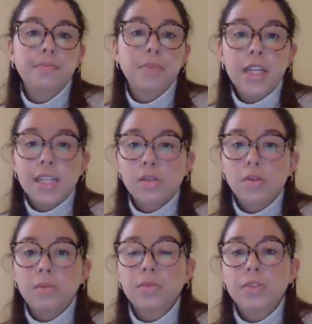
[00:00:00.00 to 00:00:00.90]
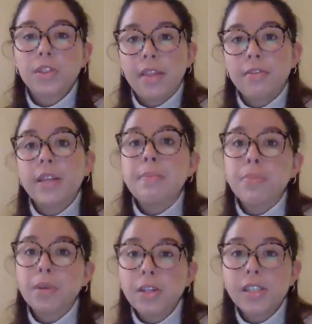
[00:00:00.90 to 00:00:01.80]
brainstorm together in
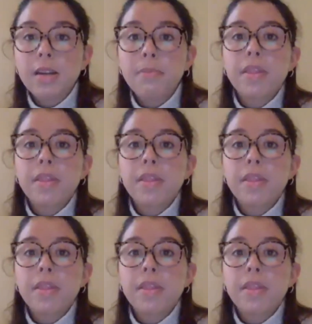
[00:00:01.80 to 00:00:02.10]
person,